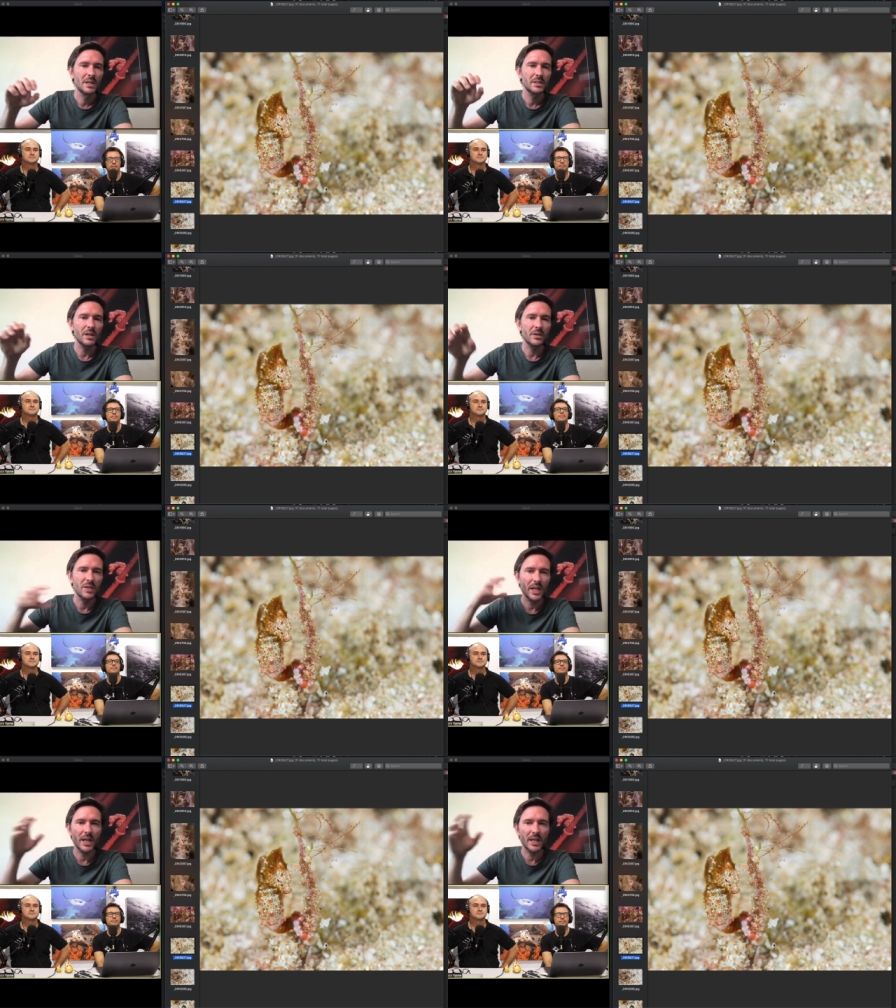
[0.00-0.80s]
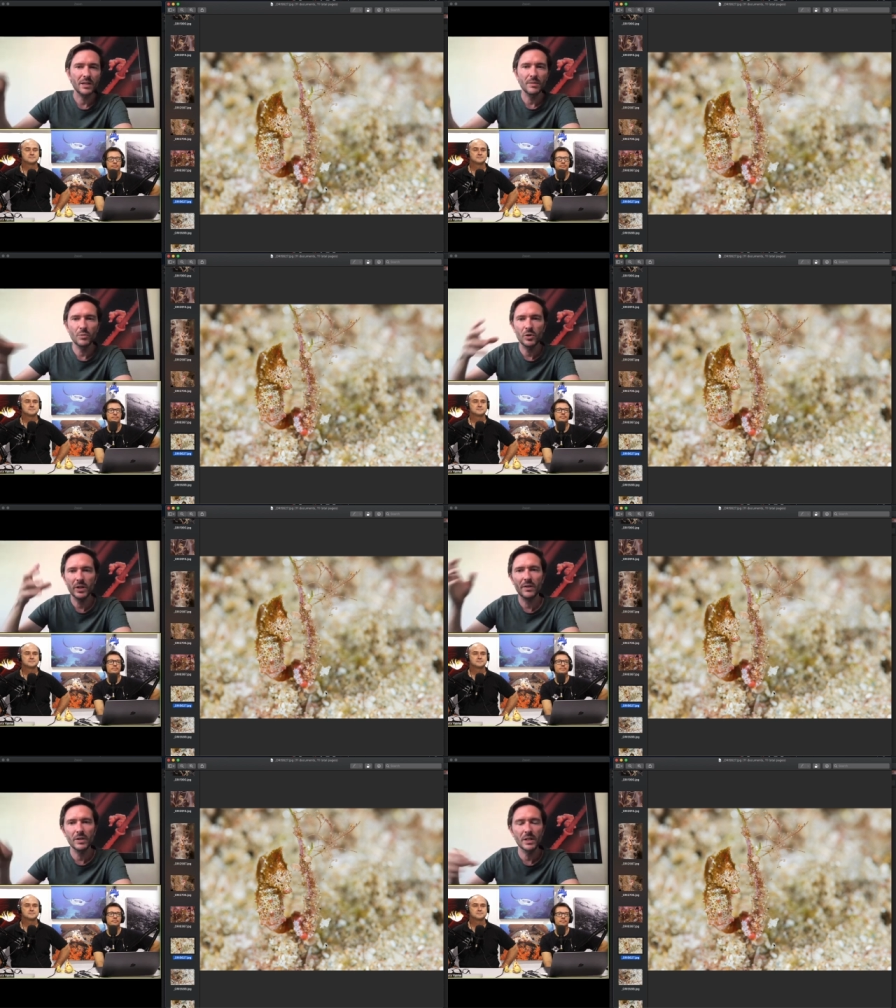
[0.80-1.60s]
So then I, the more
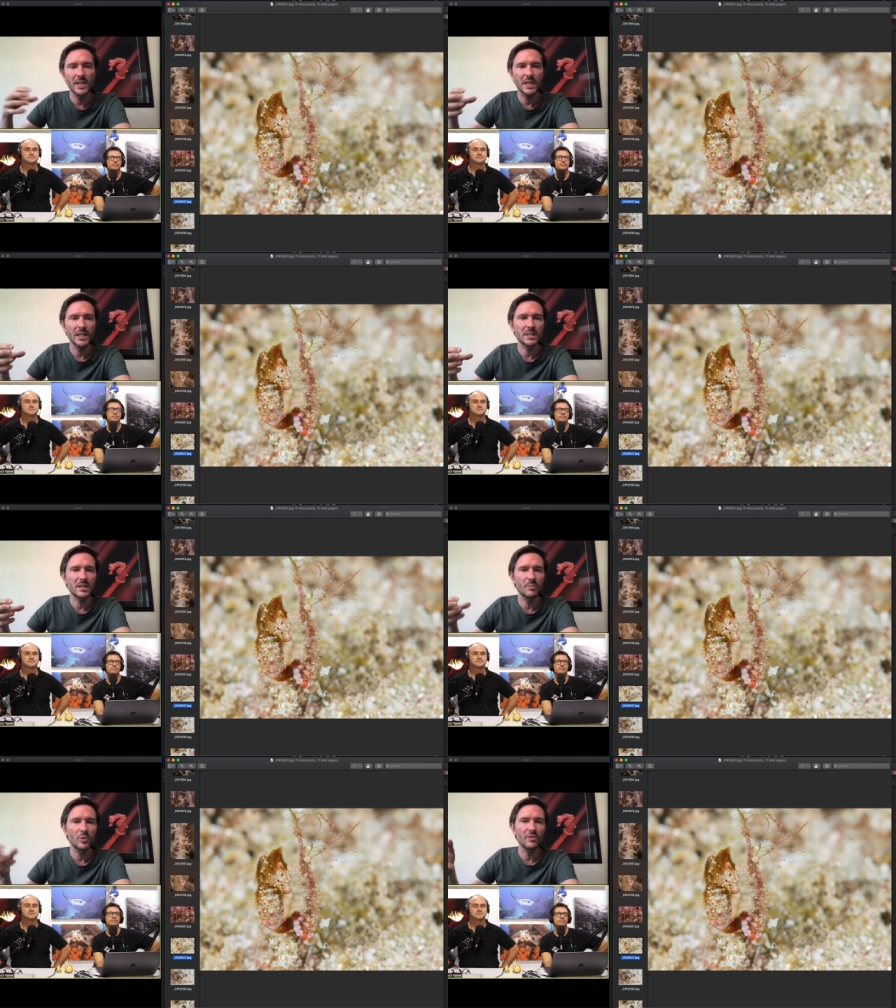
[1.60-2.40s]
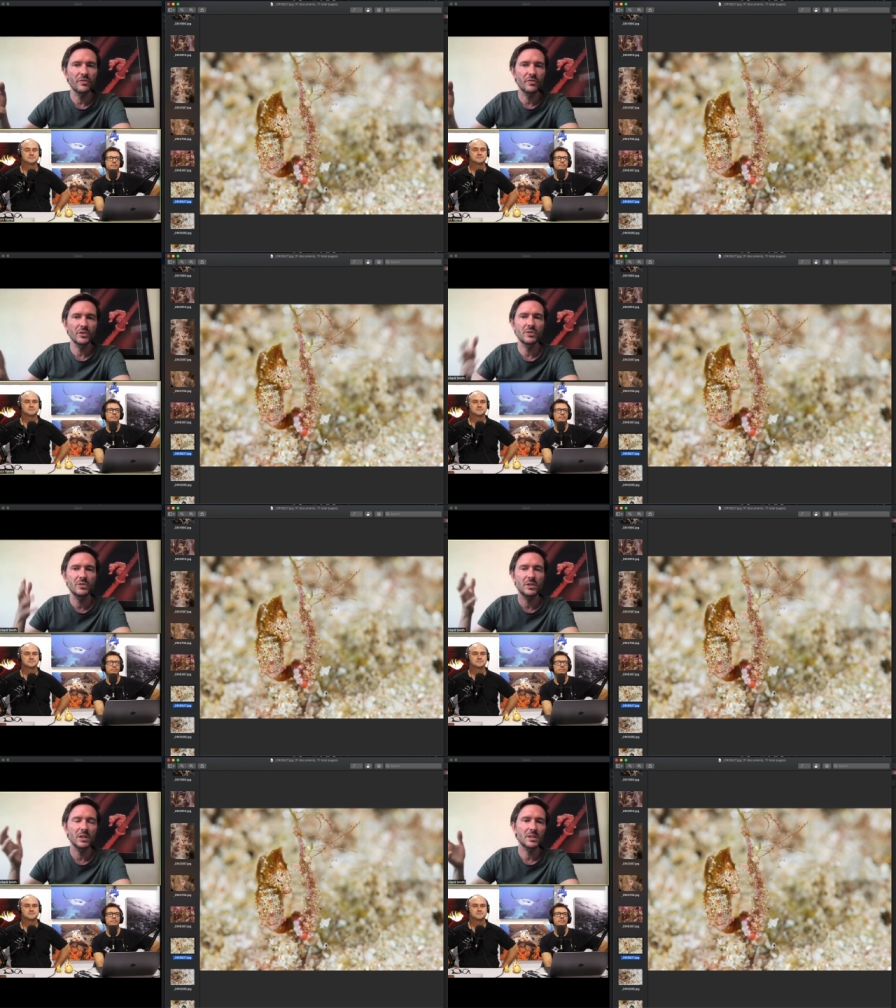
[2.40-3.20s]
current it is, the more food
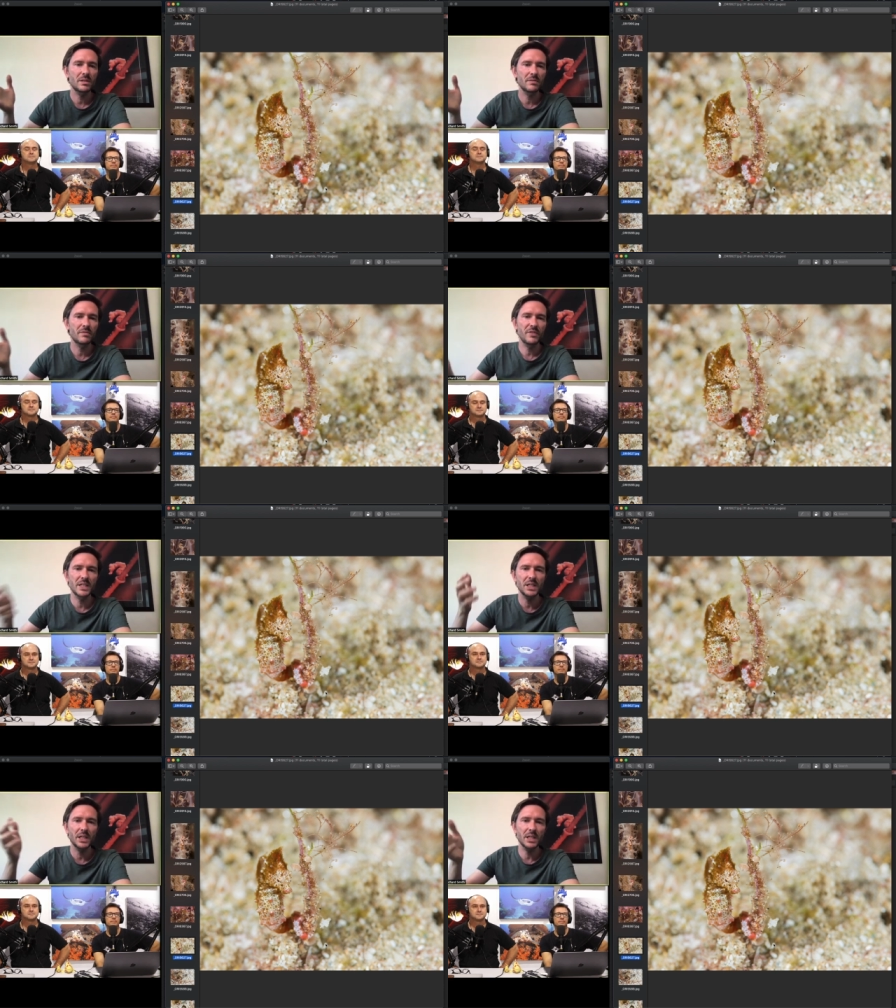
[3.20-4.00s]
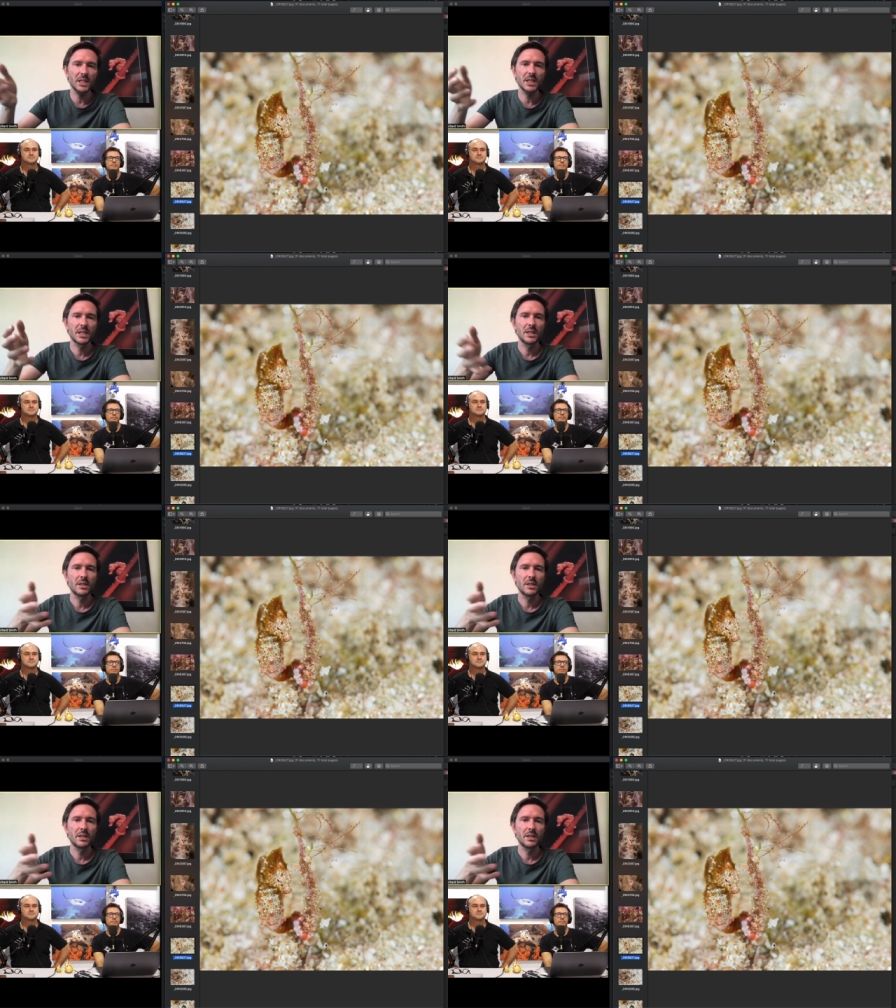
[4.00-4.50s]
that's feeding the